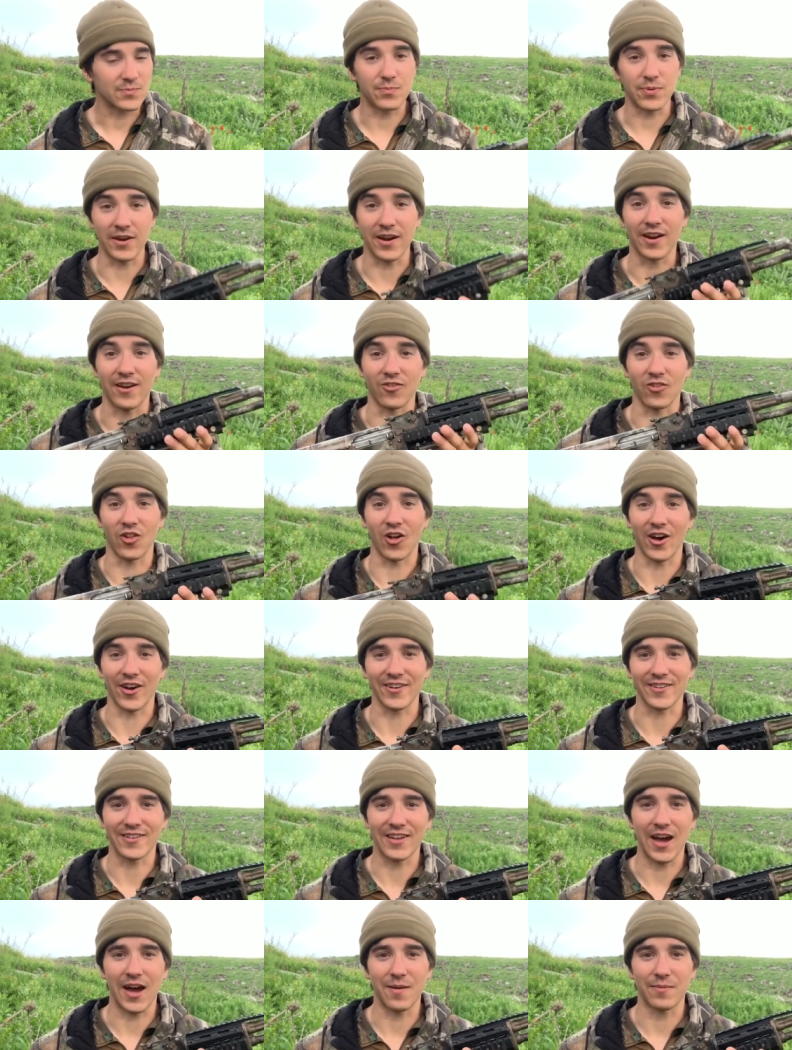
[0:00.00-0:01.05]
Been on a lot
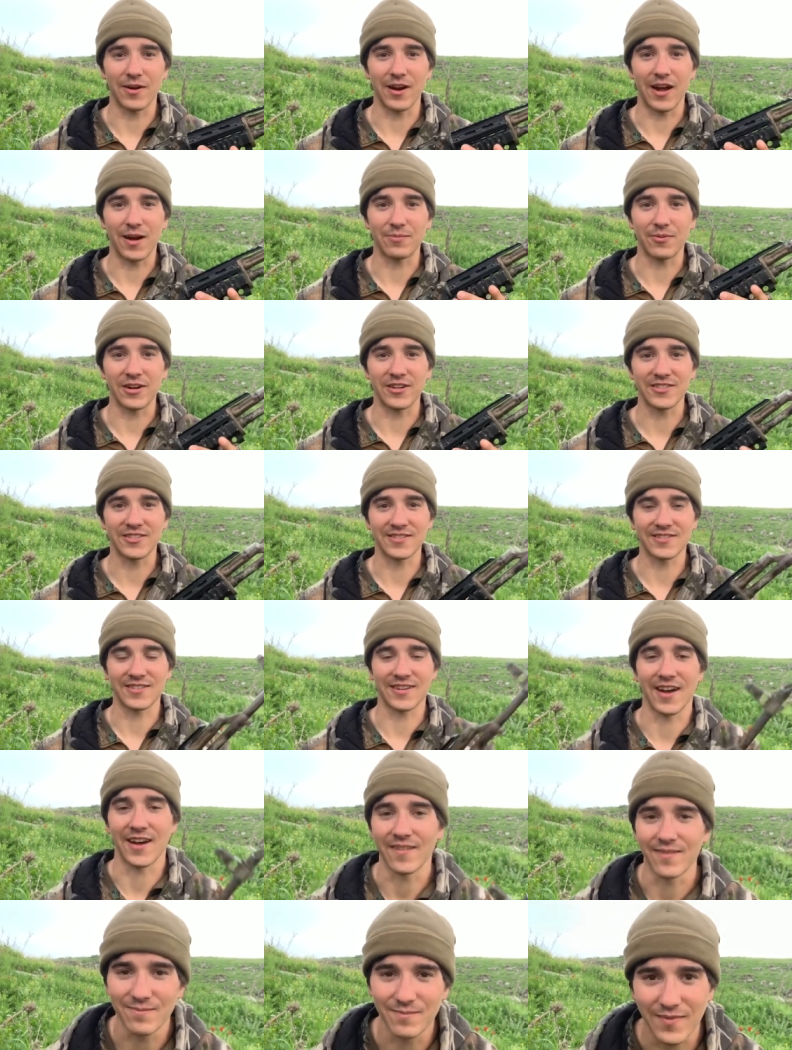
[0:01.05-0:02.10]
of combat operations,
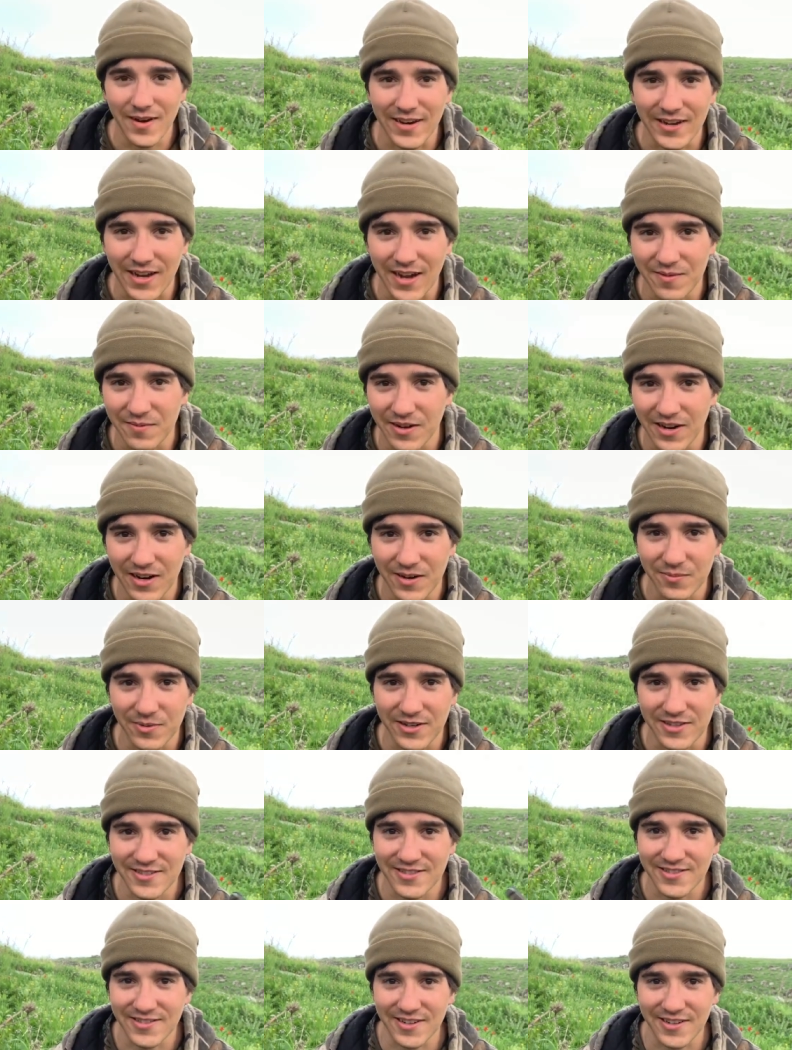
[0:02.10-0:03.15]
not my combat
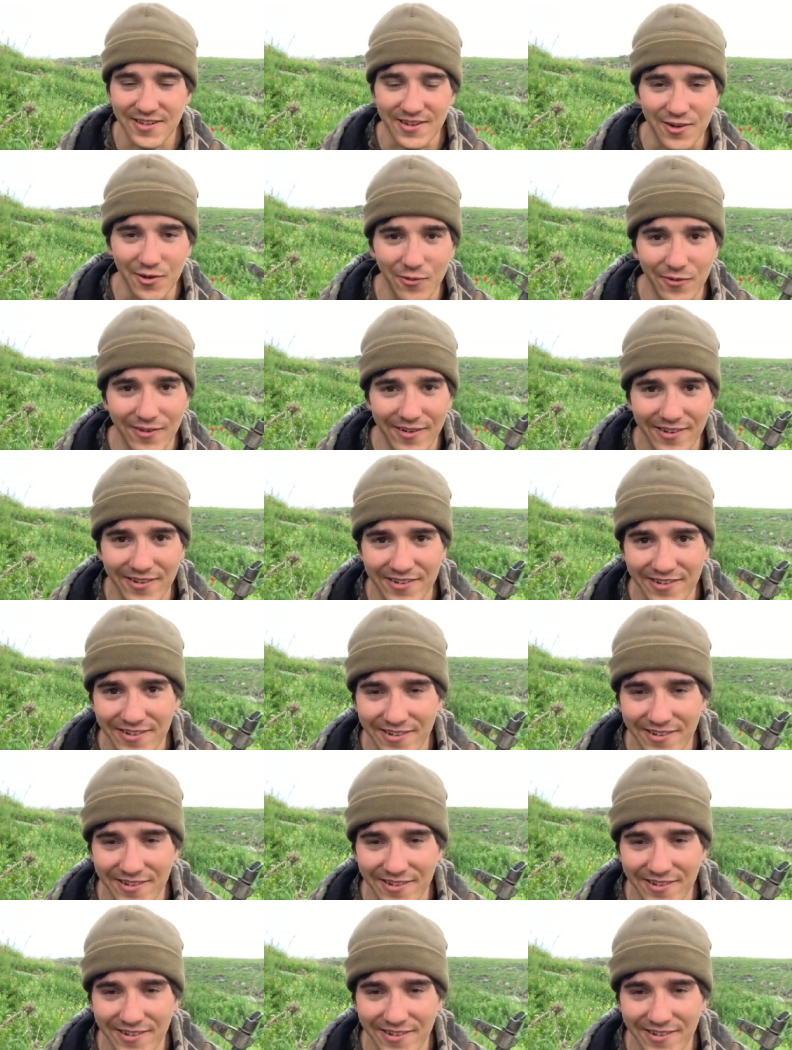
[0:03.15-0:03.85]
operations, I didn't go on